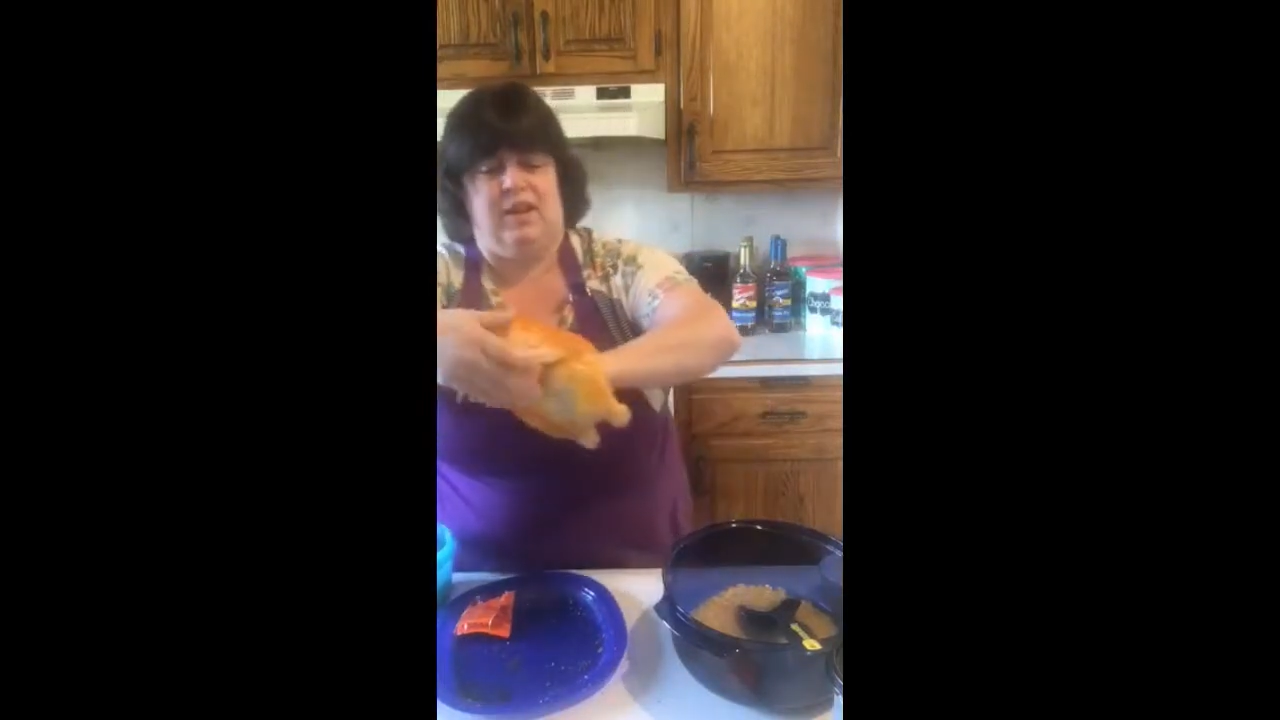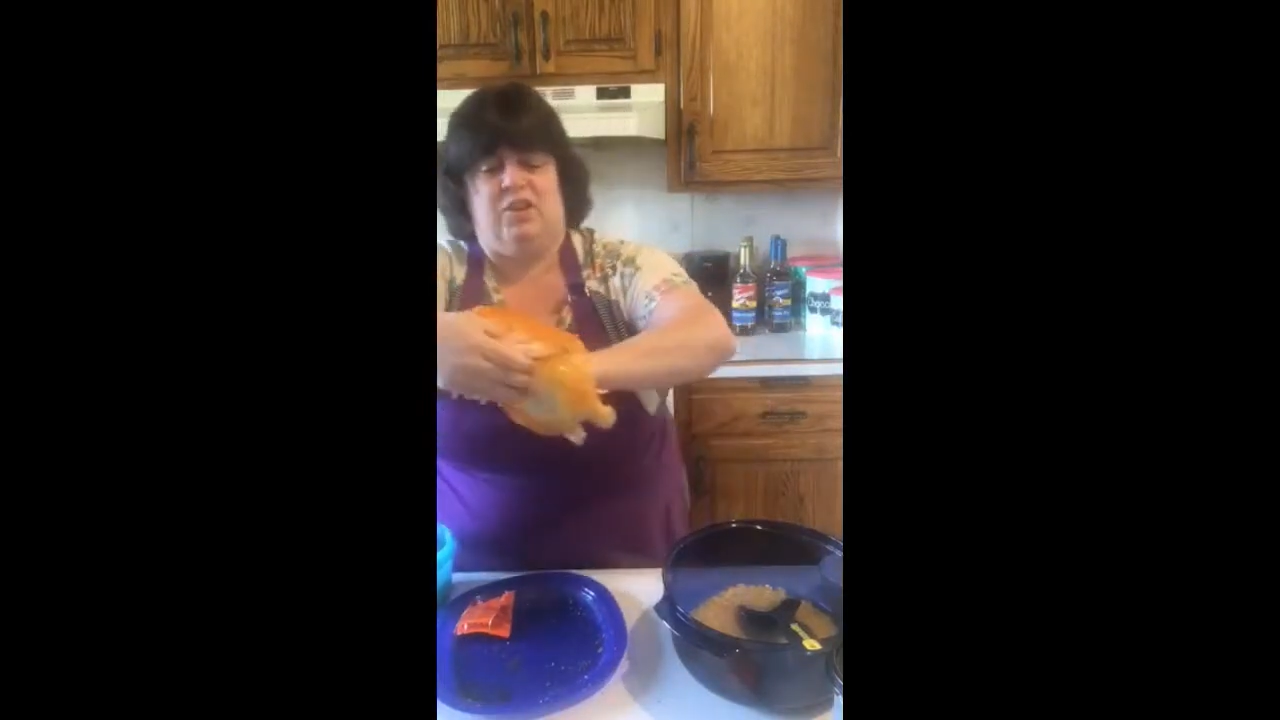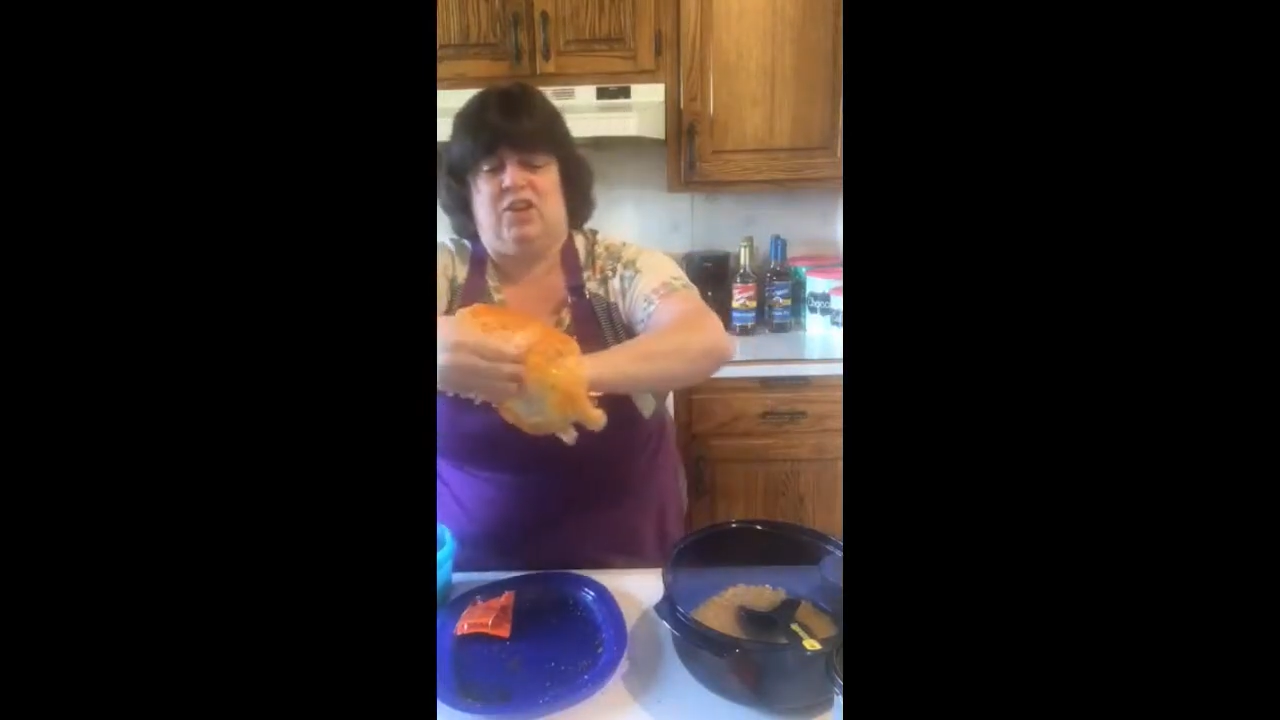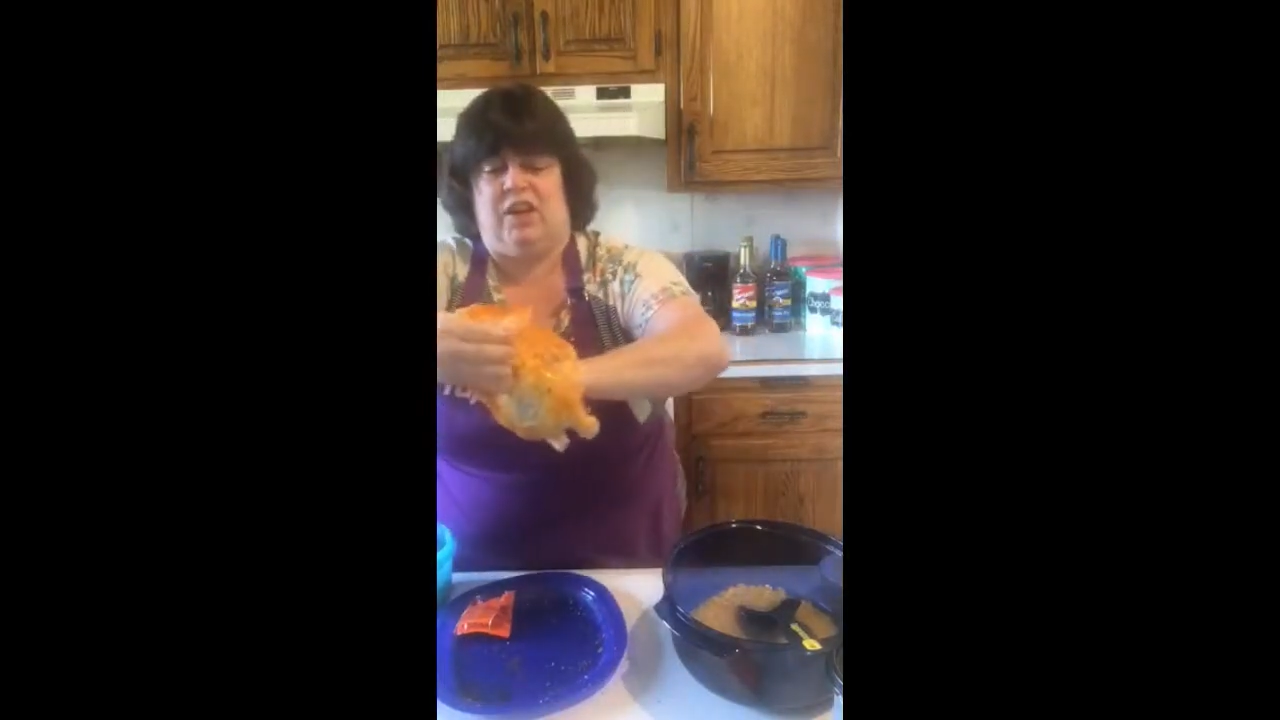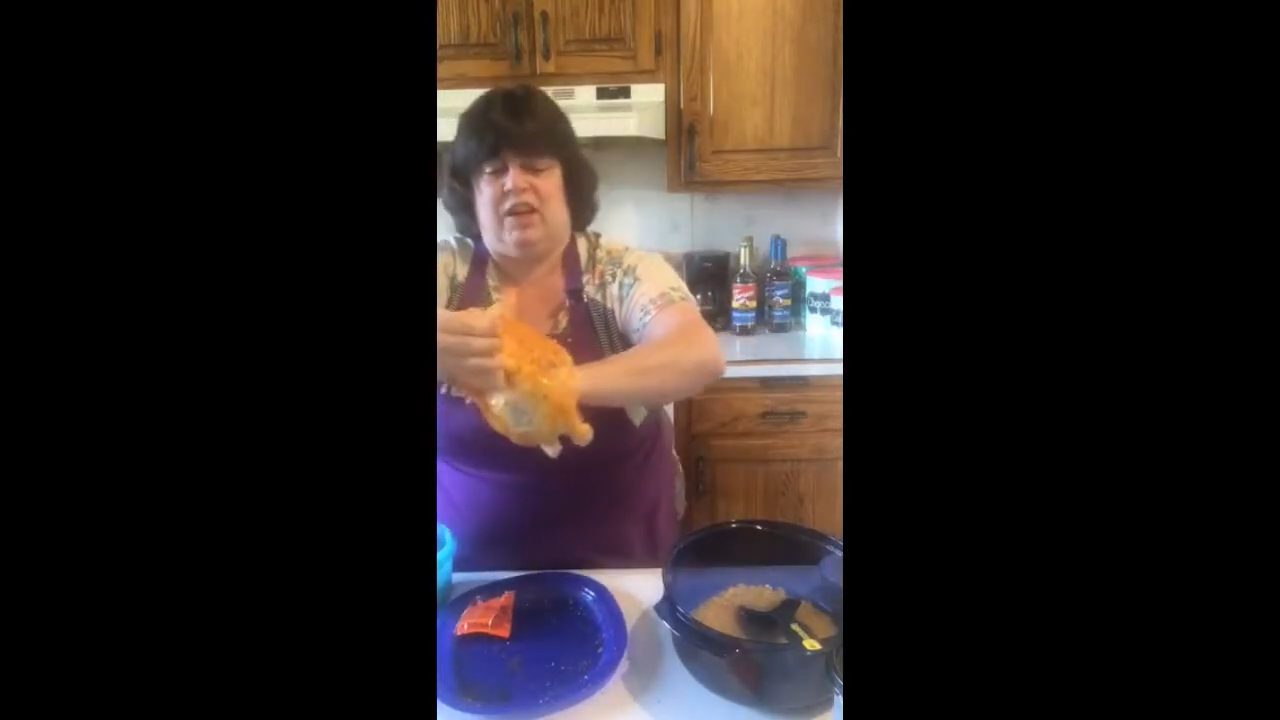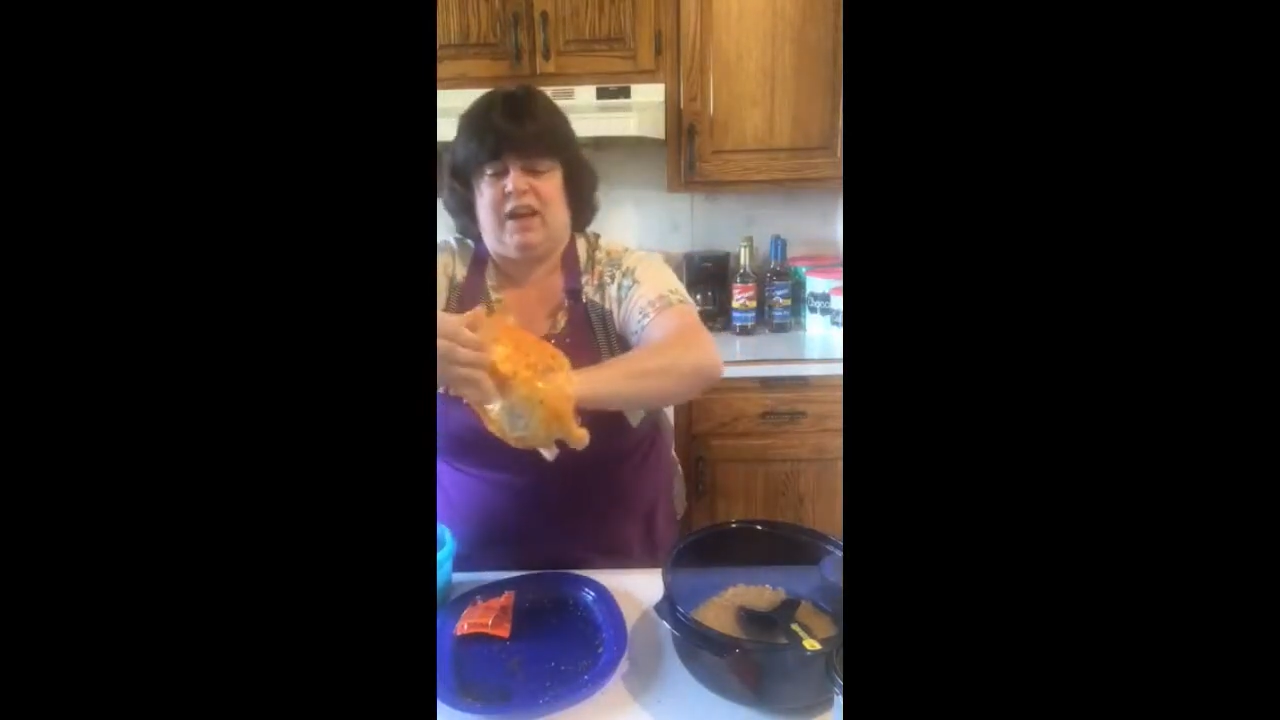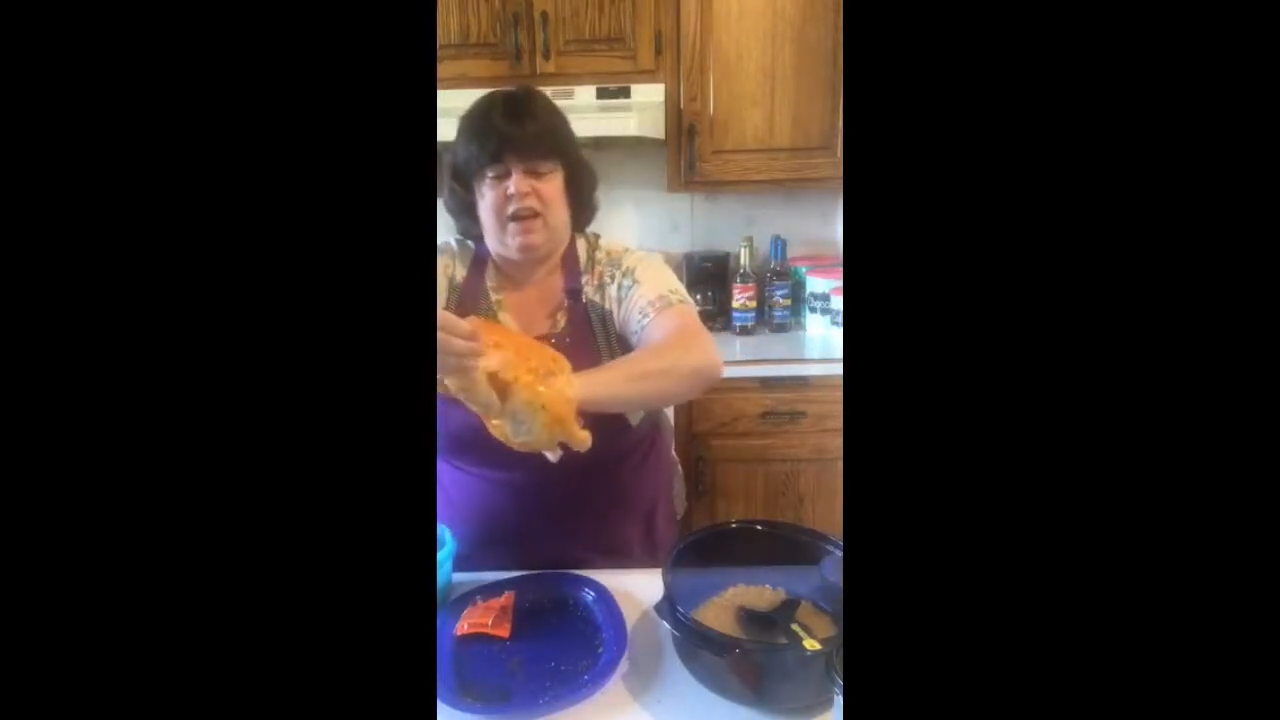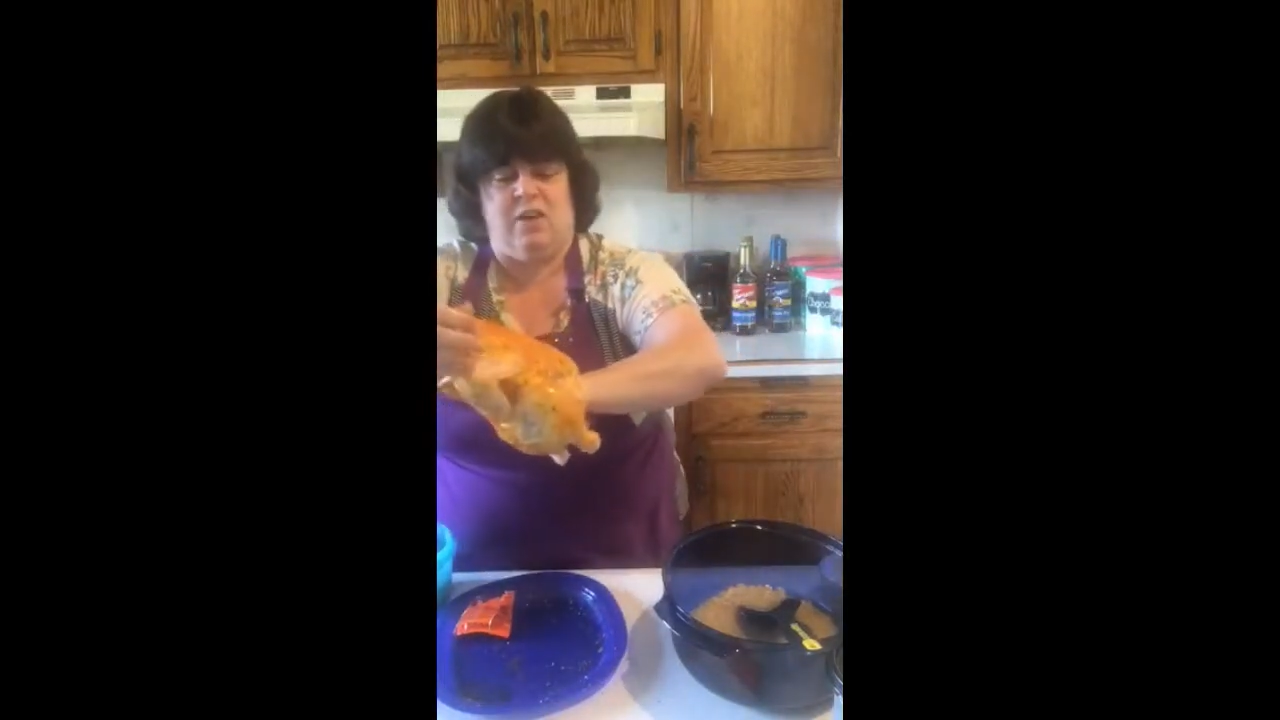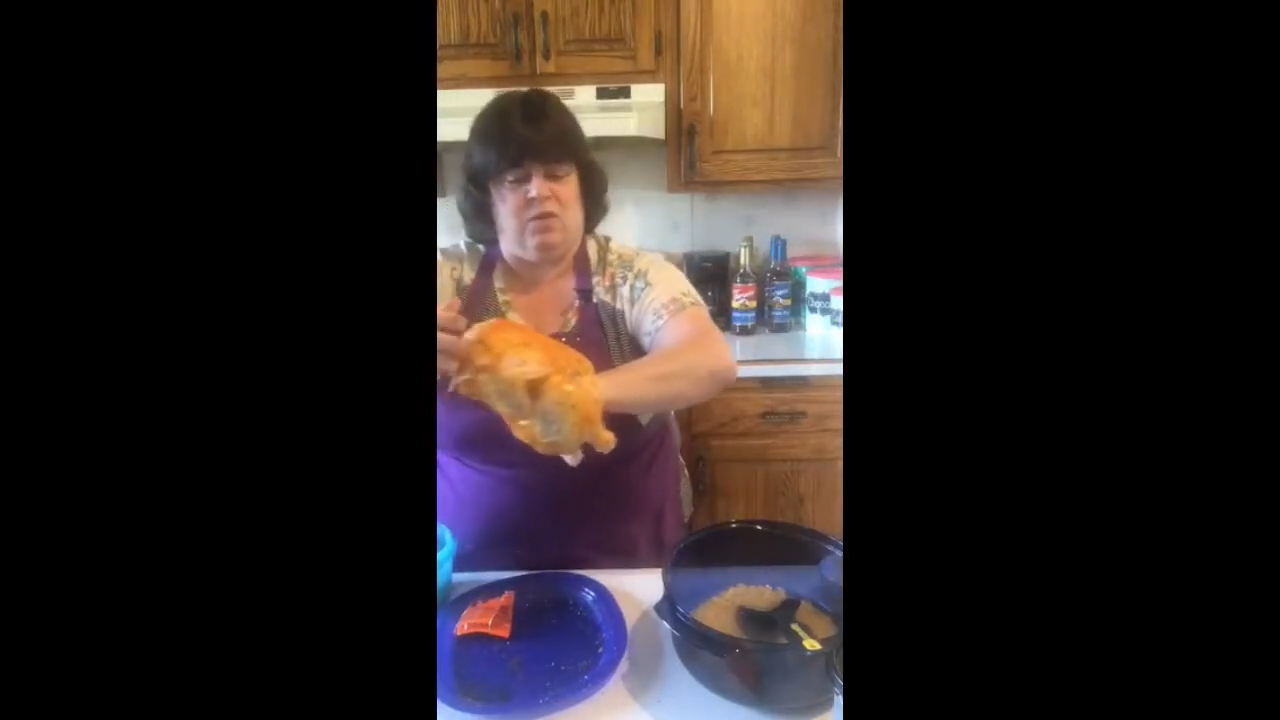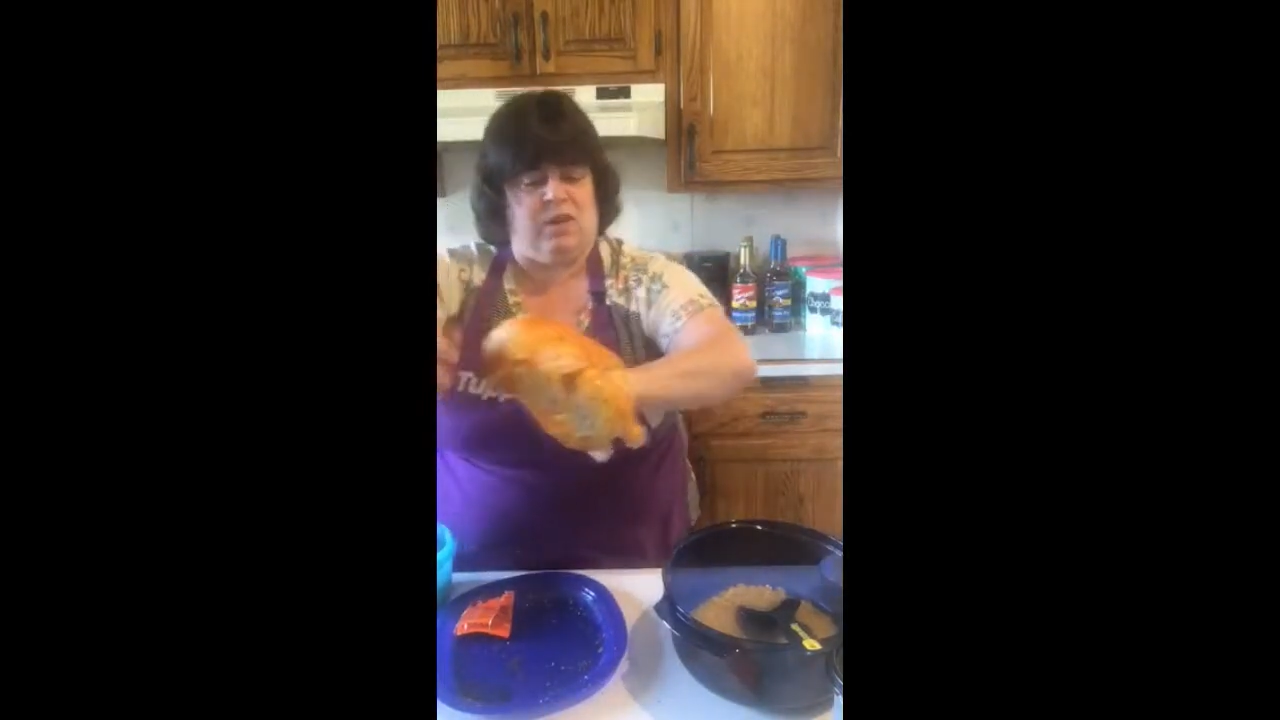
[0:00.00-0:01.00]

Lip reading: check it out.